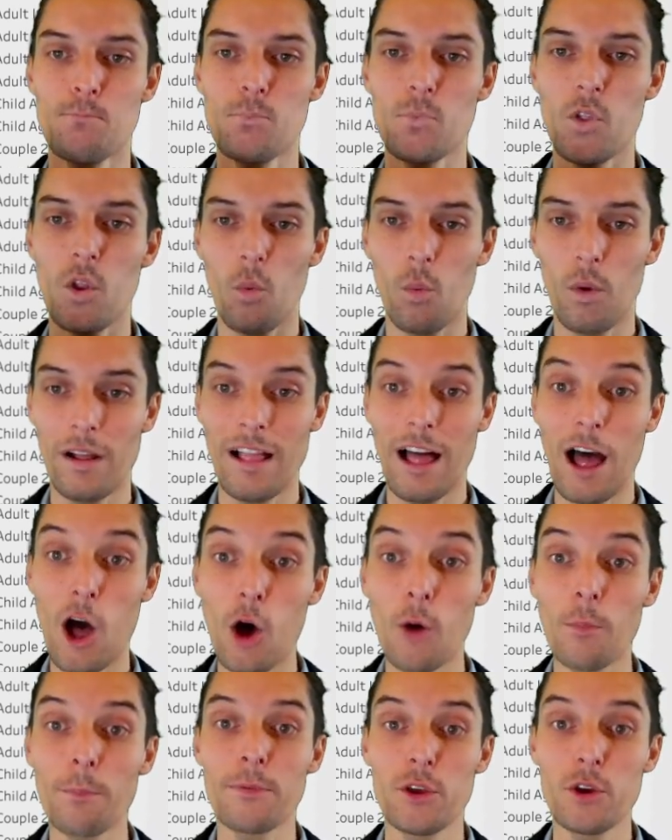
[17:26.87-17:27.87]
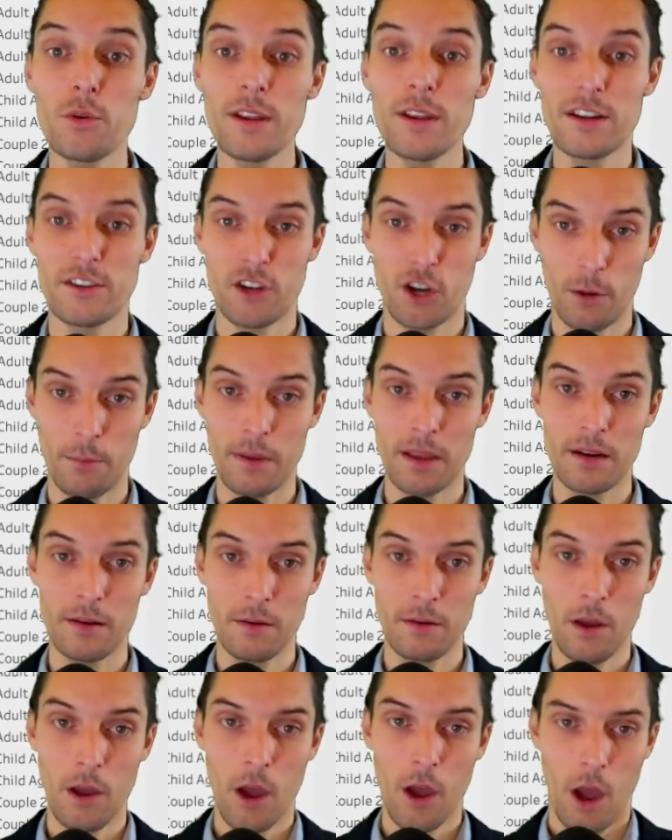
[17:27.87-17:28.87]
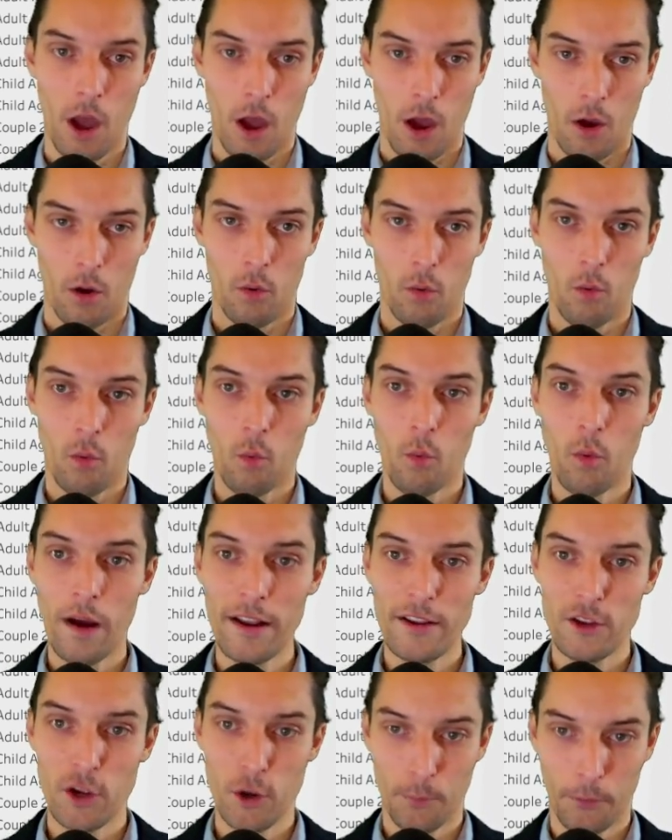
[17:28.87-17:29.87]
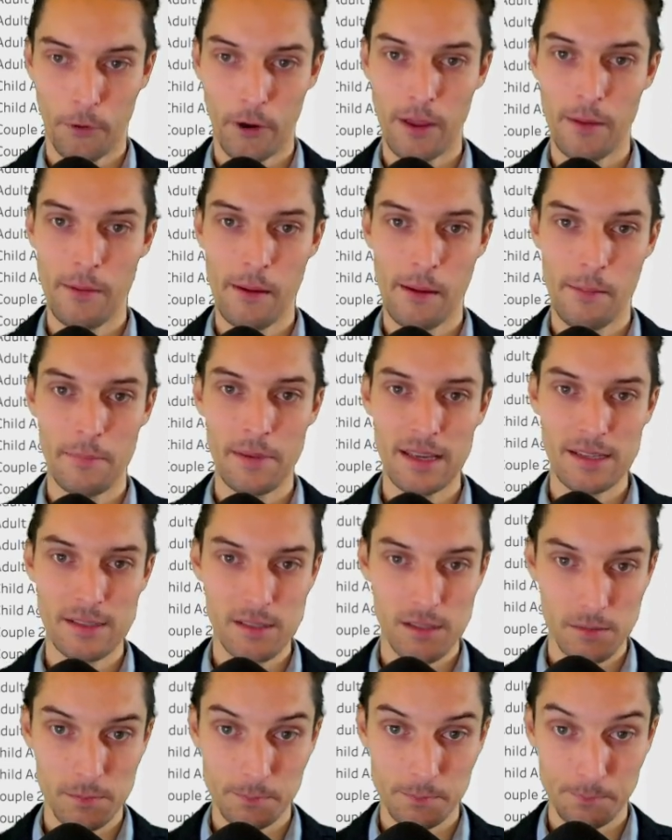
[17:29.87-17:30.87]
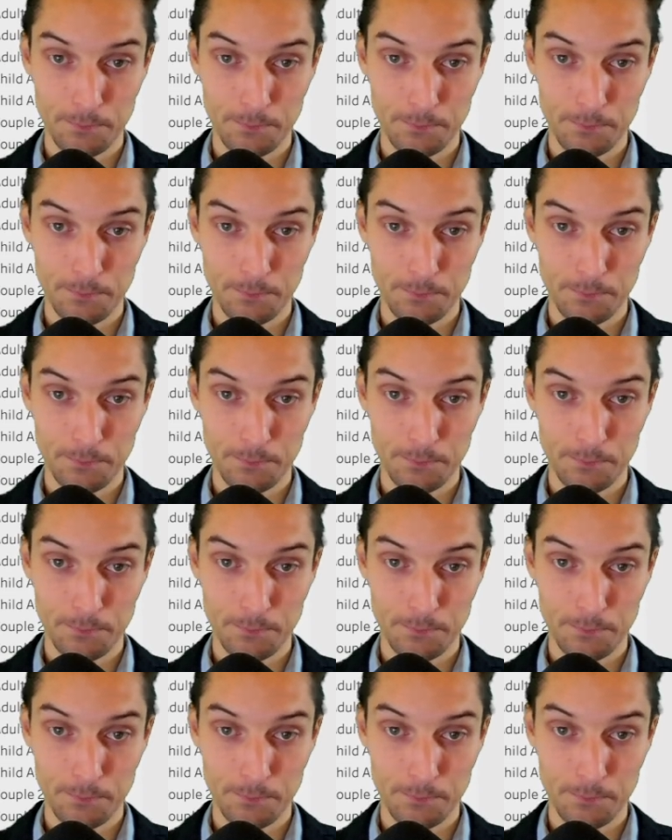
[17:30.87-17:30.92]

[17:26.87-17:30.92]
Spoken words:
will help you determine what your premium is.